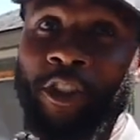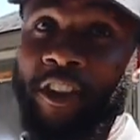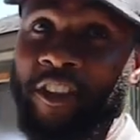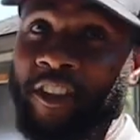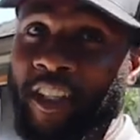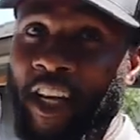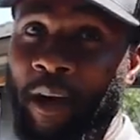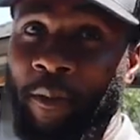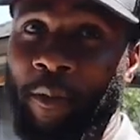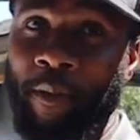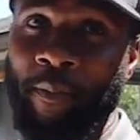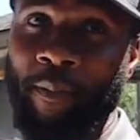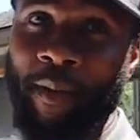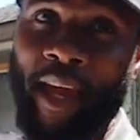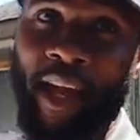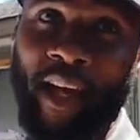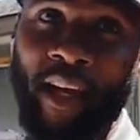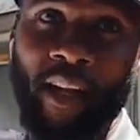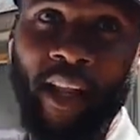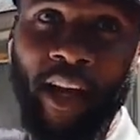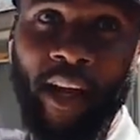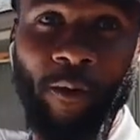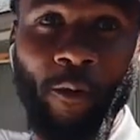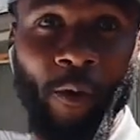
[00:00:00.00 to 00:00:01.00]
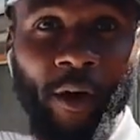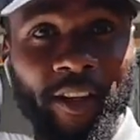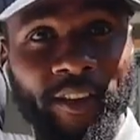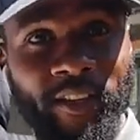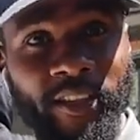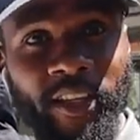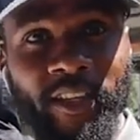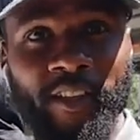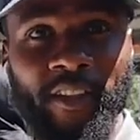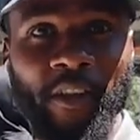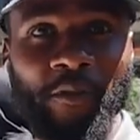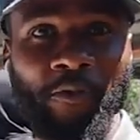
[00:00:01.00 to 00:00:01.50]
she's coming back, like
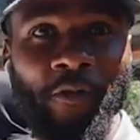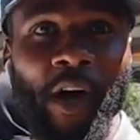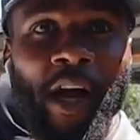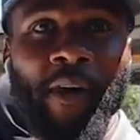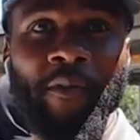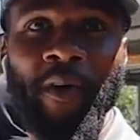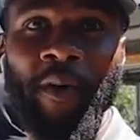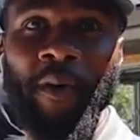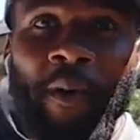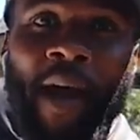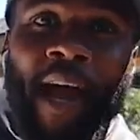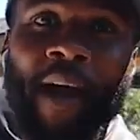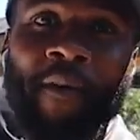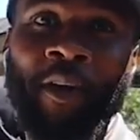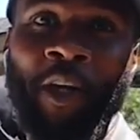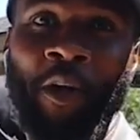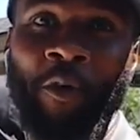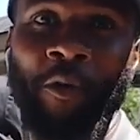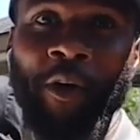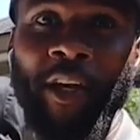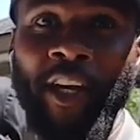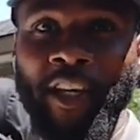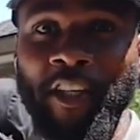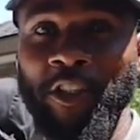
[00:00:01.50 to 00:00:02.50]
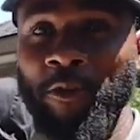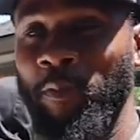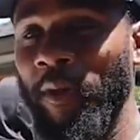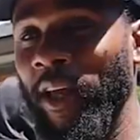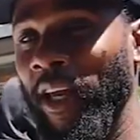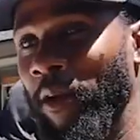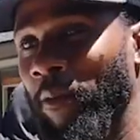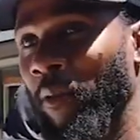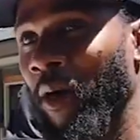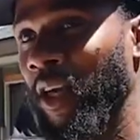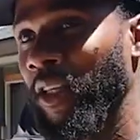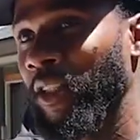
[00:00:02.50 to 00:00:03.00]
165, and I'm having to
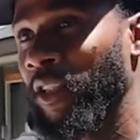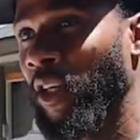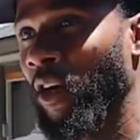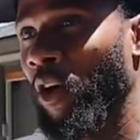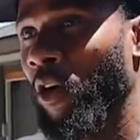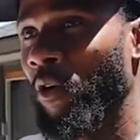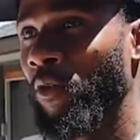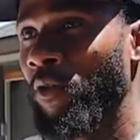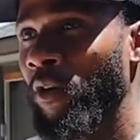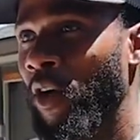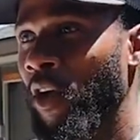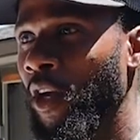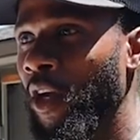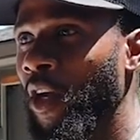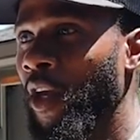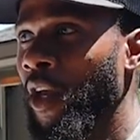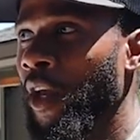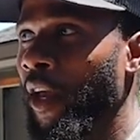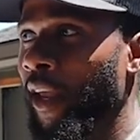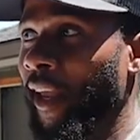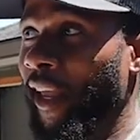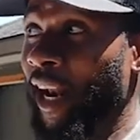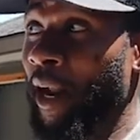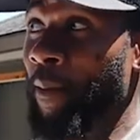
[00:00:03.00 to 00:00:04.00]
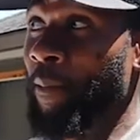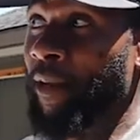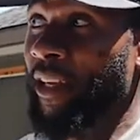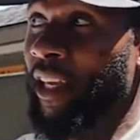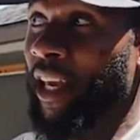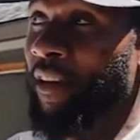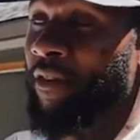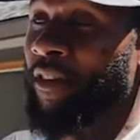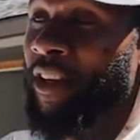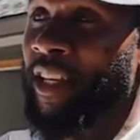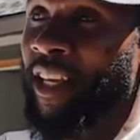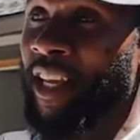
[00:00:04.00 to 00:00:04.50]
re-explain myself. And I'm
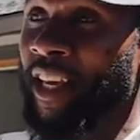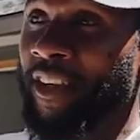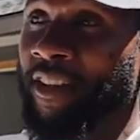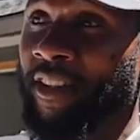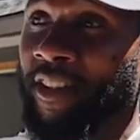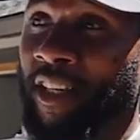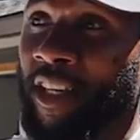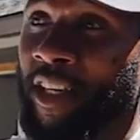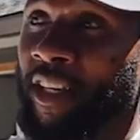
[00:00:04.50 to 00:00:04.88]
giving this